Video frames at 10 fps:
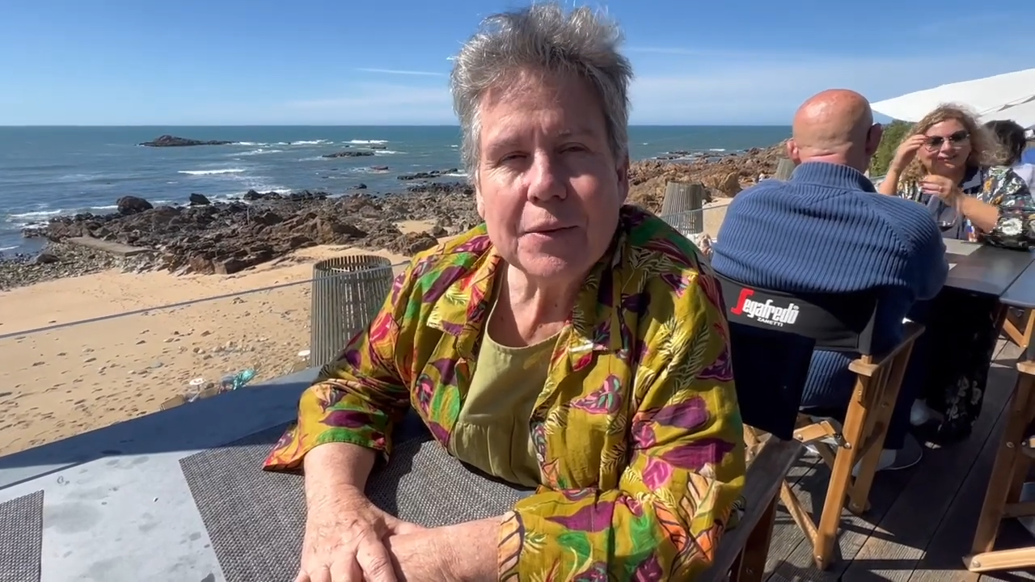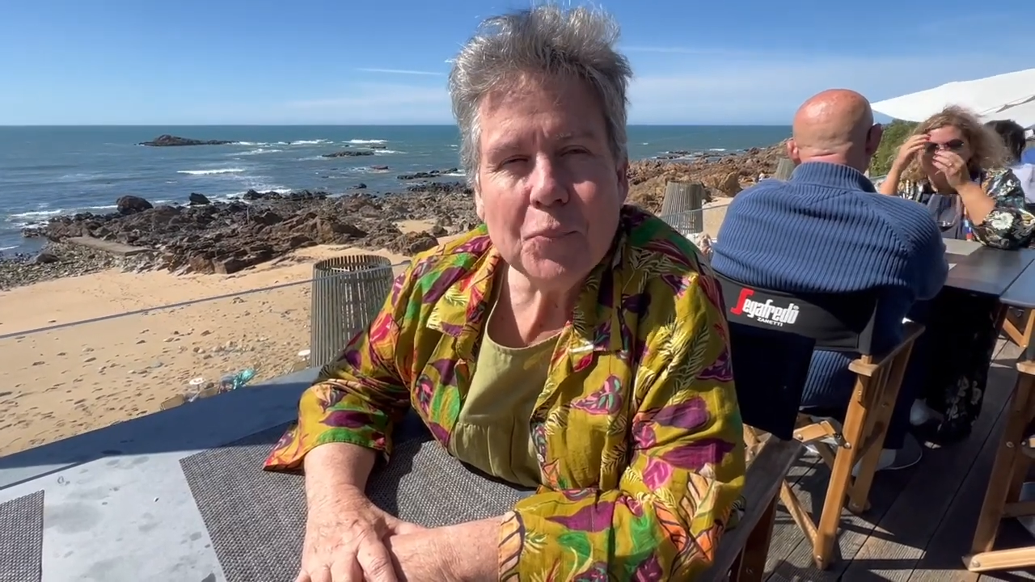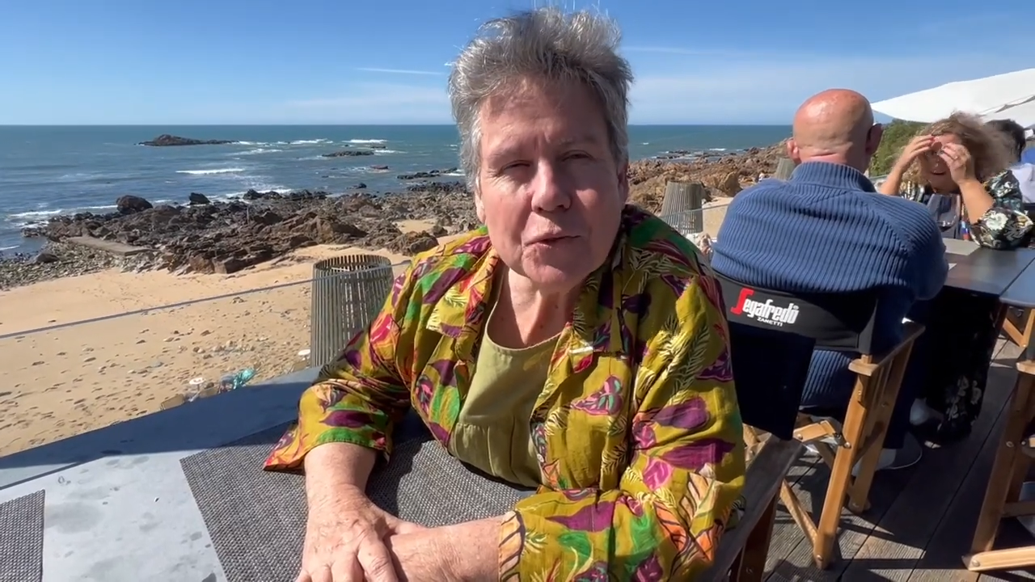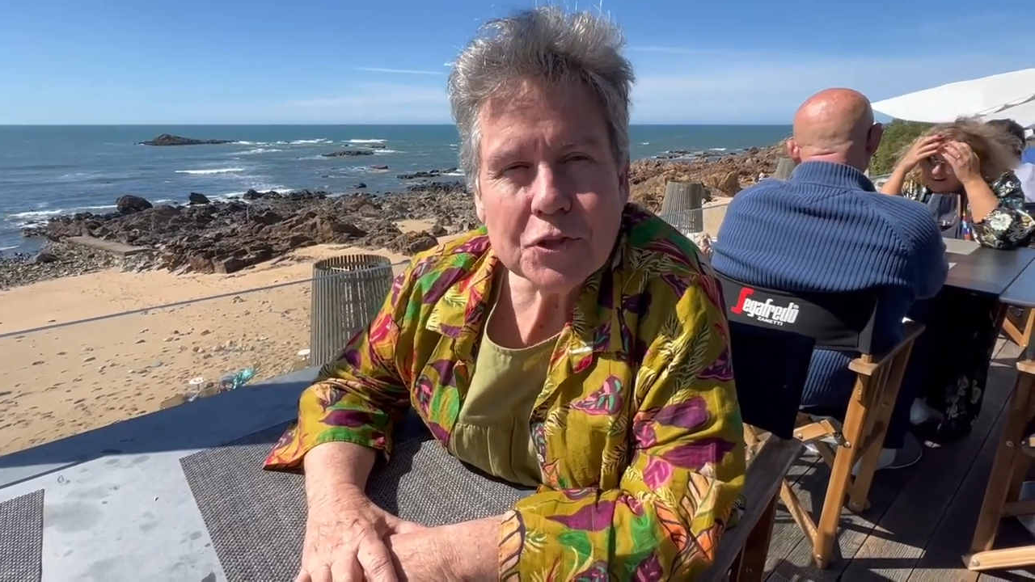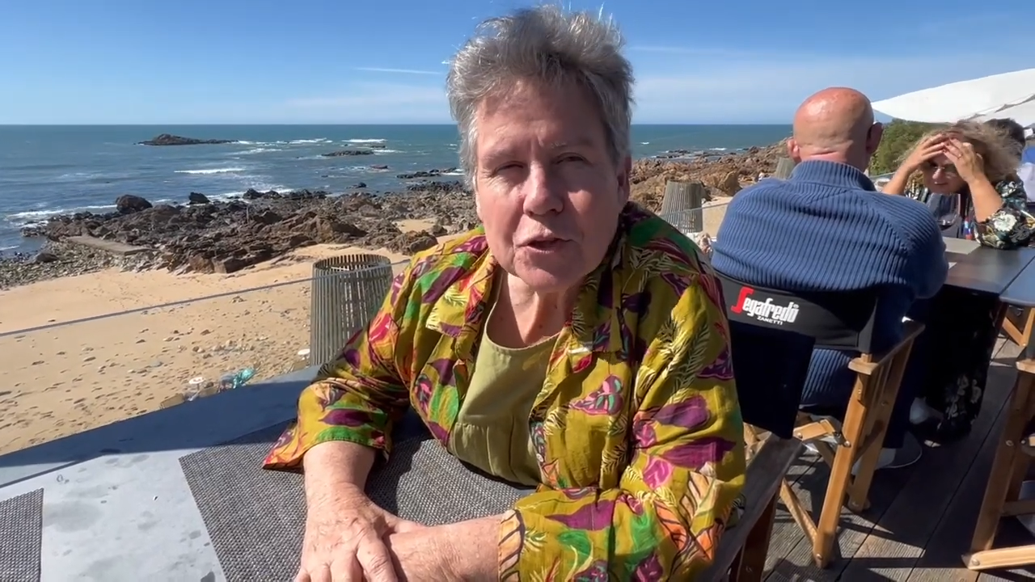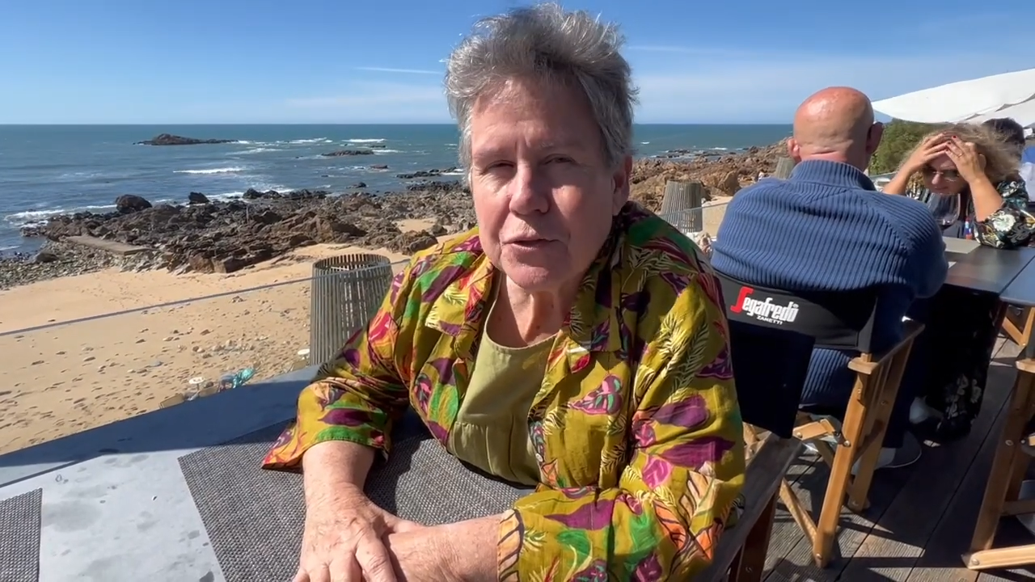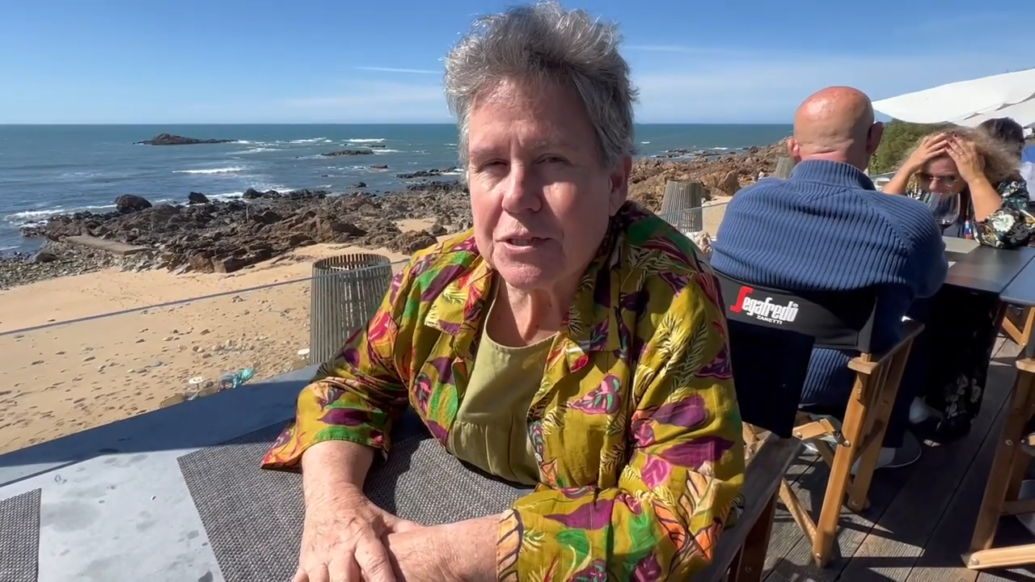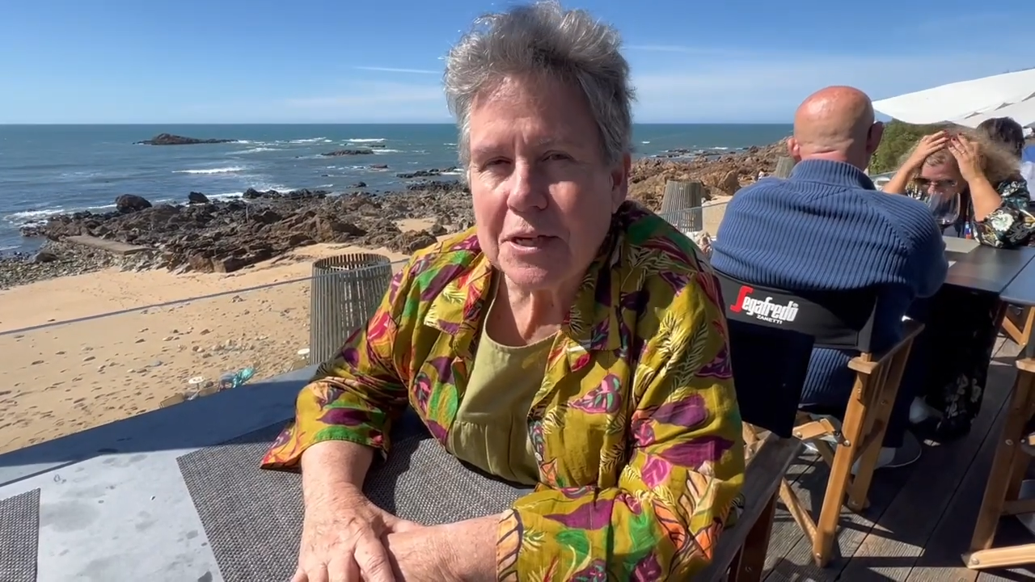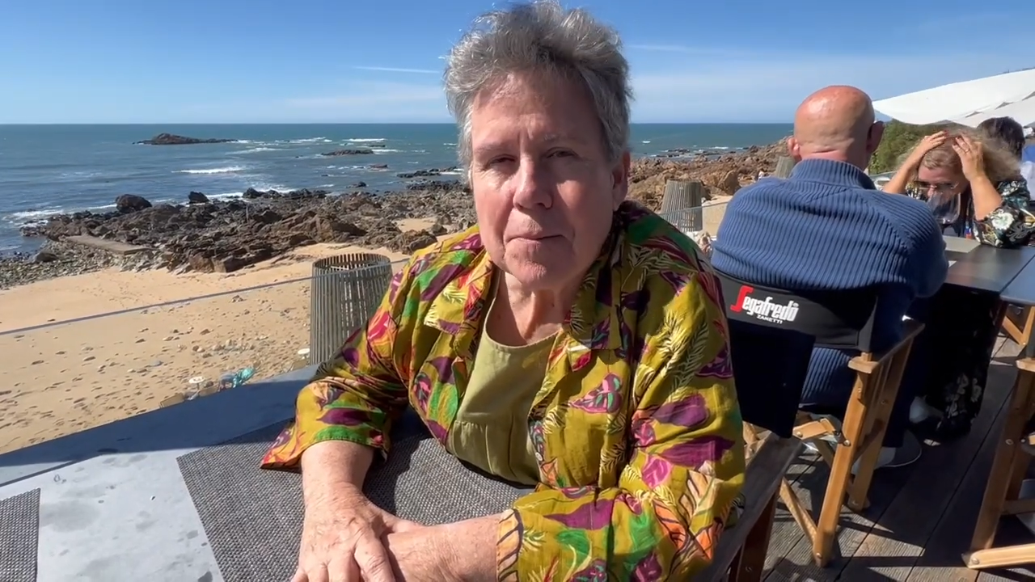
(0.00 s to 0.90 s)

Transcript: Portugal is an